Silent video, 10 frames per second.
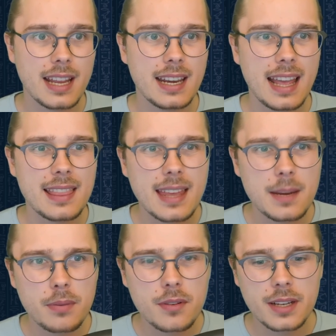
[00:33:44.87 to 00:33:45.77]
and at
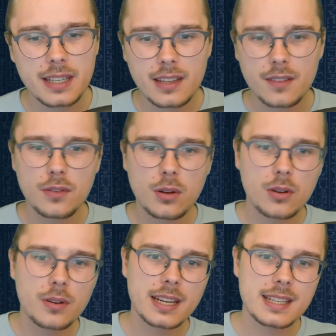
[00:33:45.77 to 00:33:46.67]
that point, if you
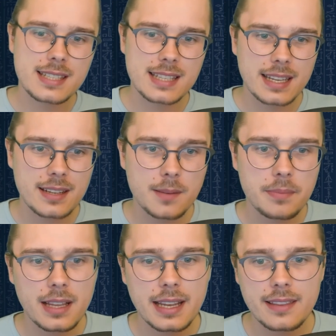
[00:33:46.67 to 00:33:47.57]
already set up,
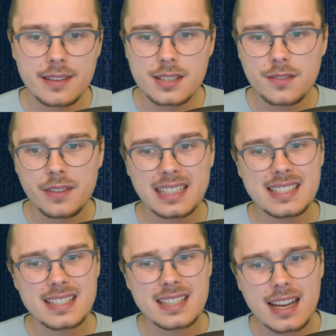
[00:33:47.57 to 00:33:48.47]
like, this effect
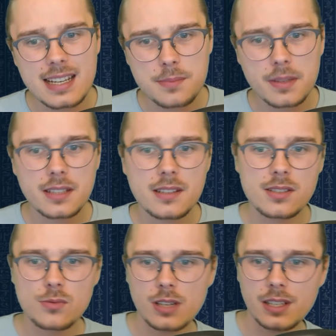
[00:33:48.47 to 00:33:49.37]
is nice, but it
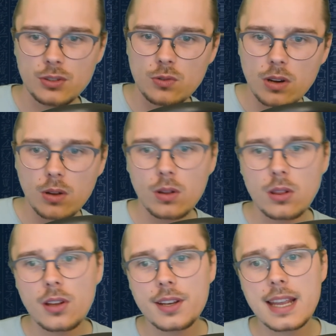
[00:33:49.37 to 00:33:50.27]
doesn't really do a
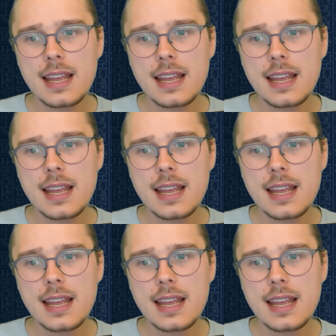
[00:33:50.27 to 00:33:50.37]
whole lot,